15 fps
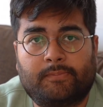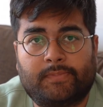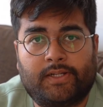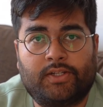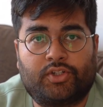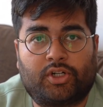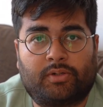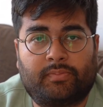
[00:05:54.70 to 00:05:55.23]

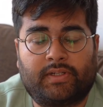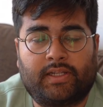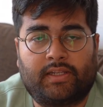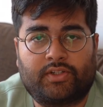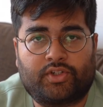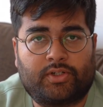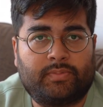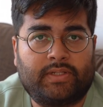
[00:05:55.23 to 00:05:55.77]
in Germany,
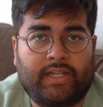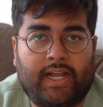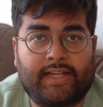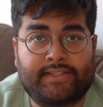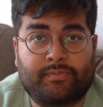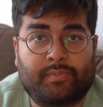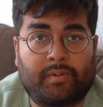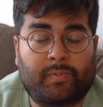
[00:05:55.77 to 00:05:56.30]
and Germany
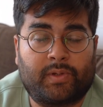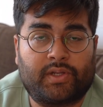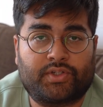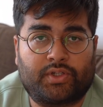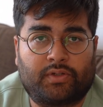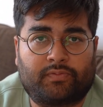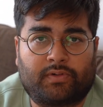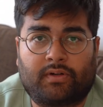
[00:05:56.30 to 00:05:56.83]
has a
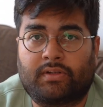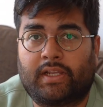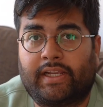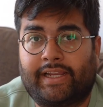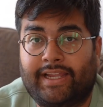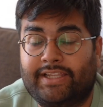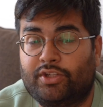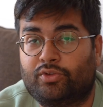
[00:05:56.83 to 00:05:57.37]
population of around
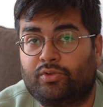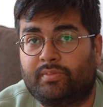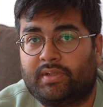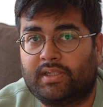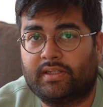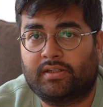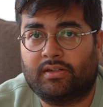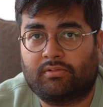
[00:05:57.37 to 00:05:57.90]
like 82
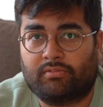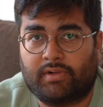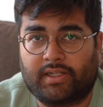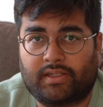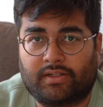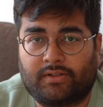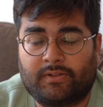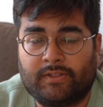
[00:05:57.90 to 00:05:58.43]
million
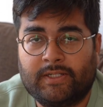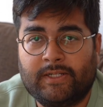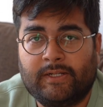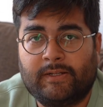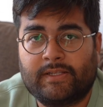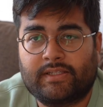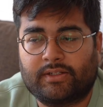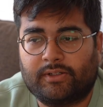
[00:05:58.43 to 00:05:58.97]
right now.
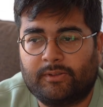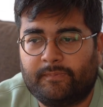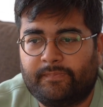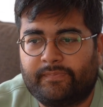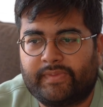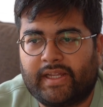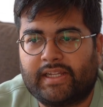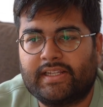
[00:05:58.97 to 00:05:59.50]
So
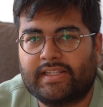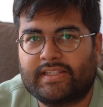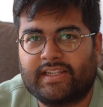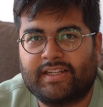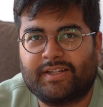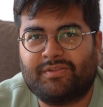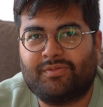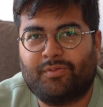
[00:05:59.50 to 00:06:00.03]
that is
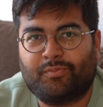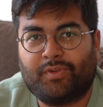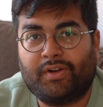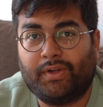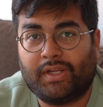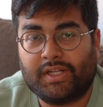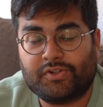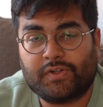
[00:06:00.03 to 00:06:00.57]

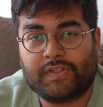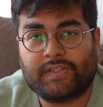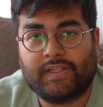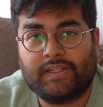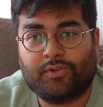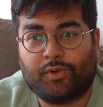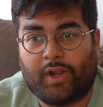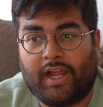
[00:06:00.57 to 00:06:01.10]
very
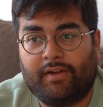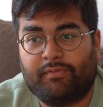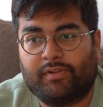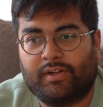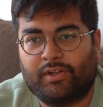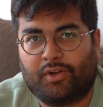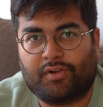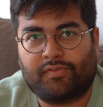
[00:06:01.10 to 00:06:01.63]
interesting. You have
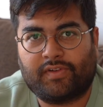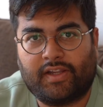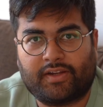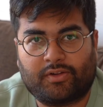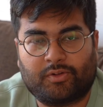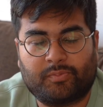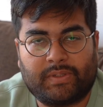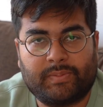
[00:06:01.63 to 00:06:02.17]
a lot of
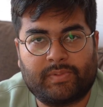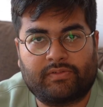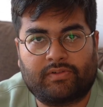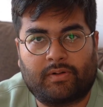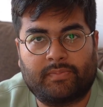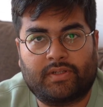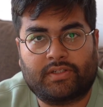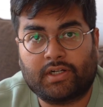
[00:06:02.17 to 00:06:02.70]
like, you know, people
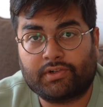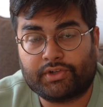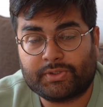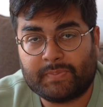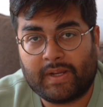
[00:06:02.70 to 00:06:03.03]
from the Turkish